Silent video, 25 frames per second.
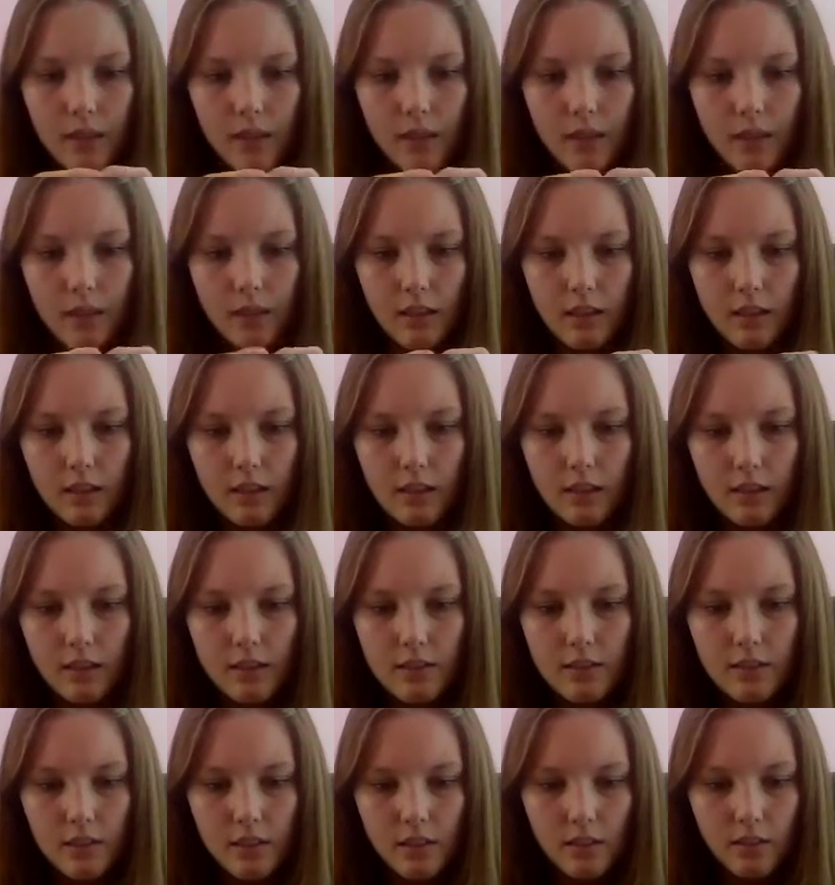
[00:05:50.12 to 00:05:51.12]
And then
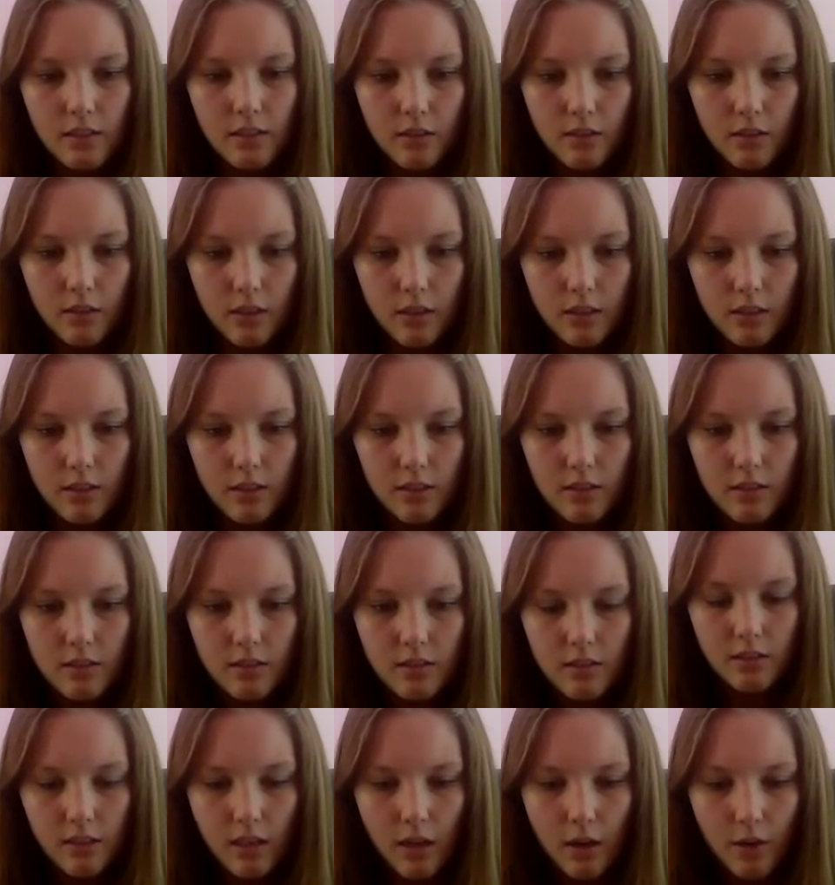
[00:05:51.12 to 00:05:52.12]
let's see, so
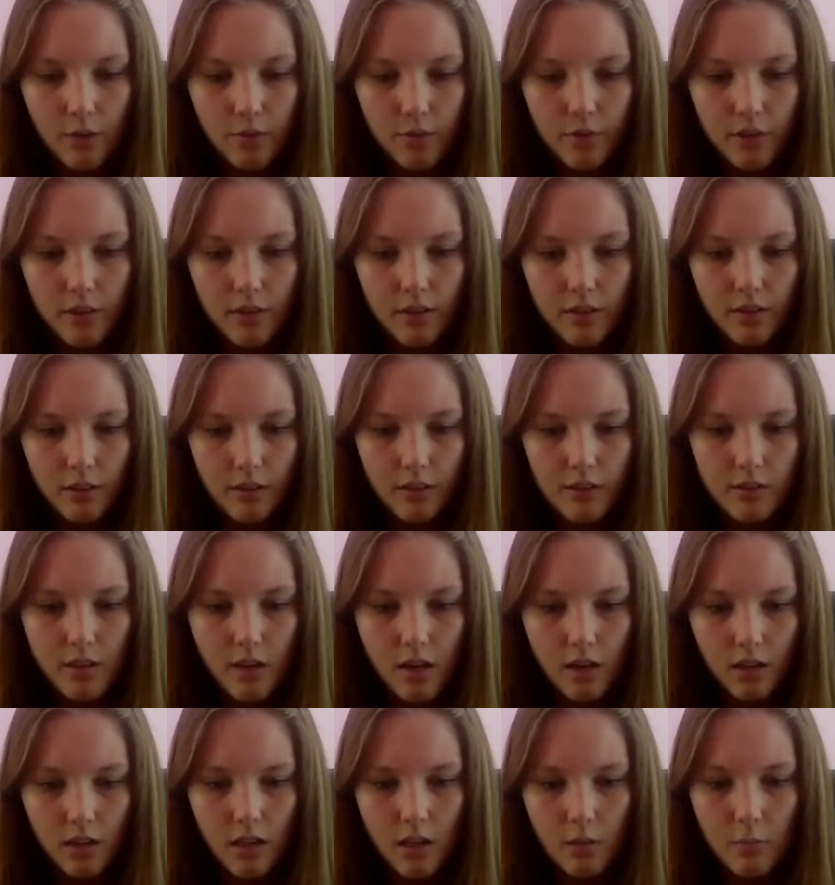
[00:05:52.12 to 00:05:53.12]
this outfit does
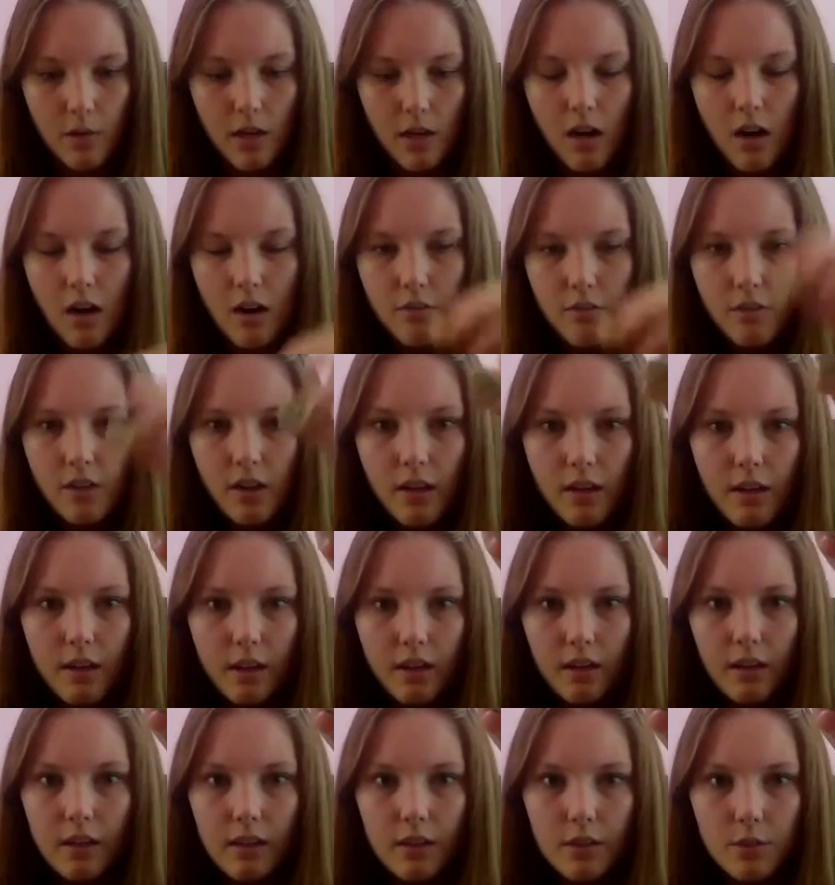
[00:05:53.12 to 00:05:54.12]
not come off.
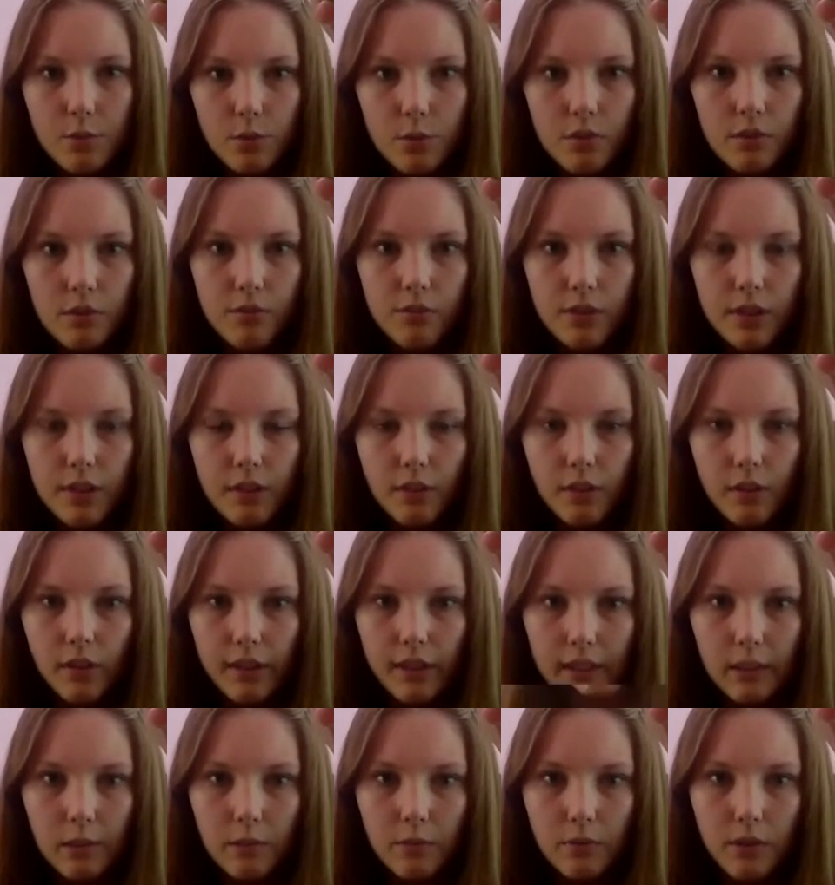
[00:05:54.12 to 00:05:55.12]
Here's what his feet look
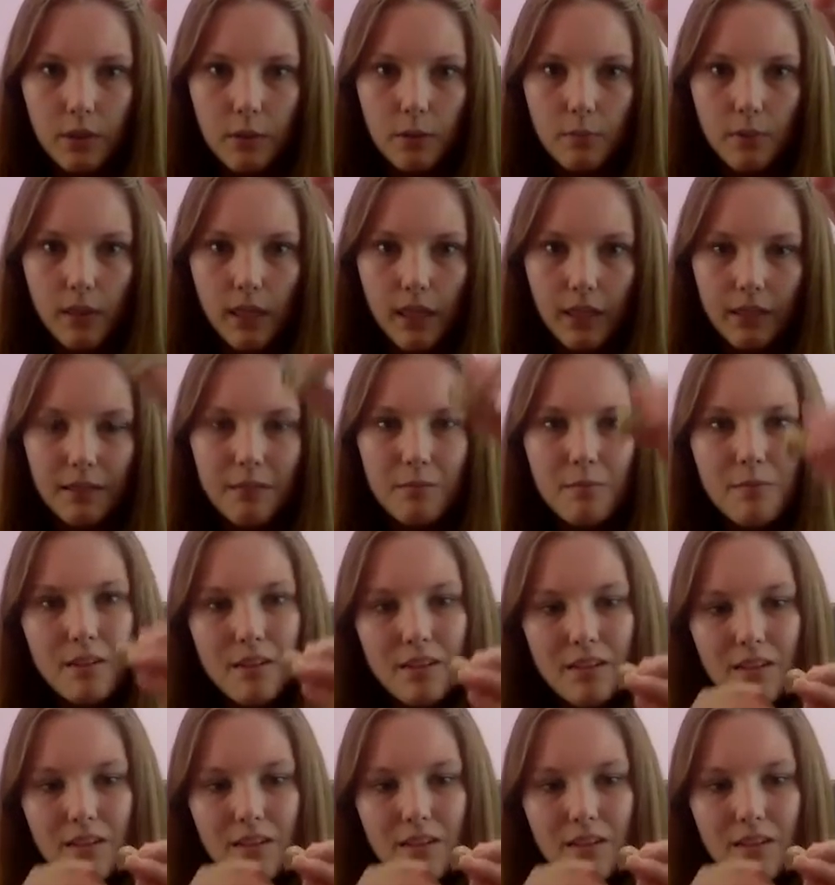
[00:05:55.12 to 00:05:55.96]
like at the very bottom.